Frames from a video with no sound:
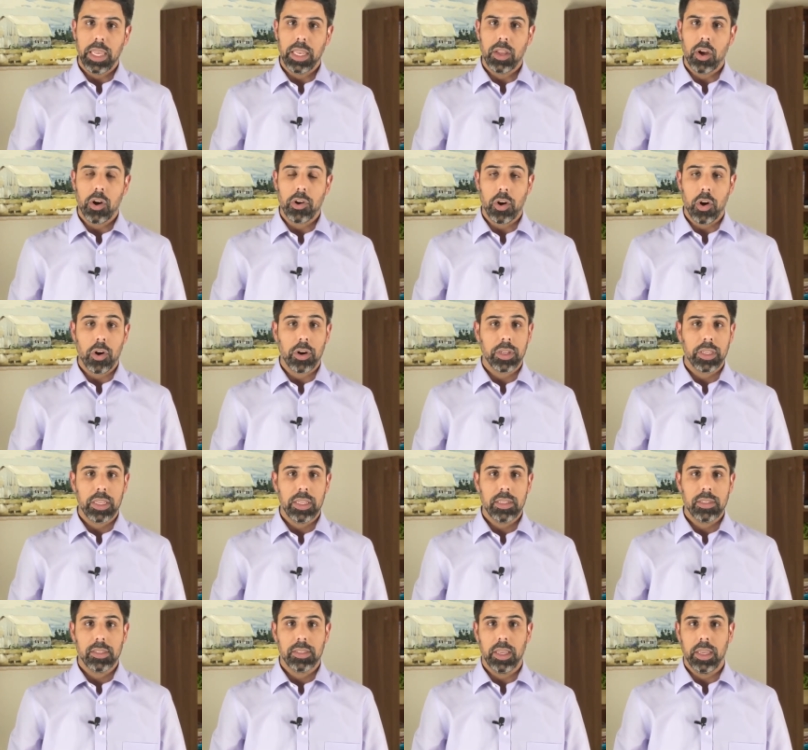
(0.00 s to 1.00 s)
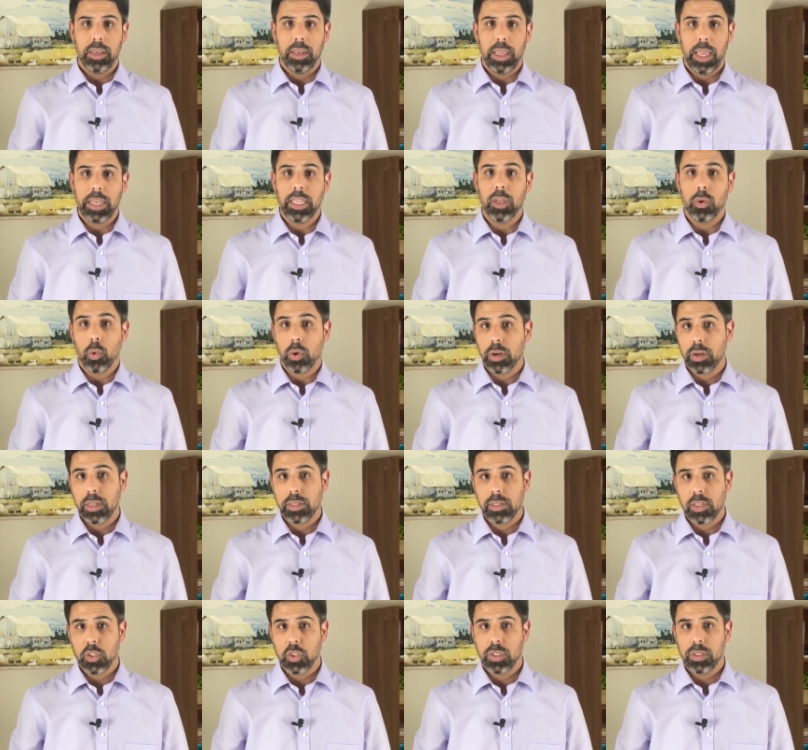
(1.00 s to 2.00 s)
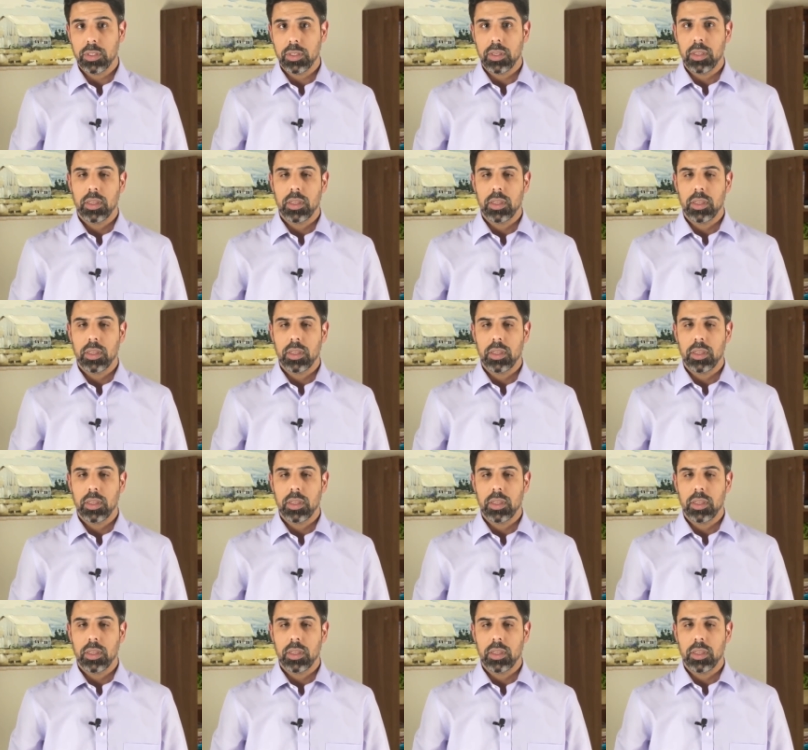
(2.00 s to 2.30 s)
hierarchies in any organization.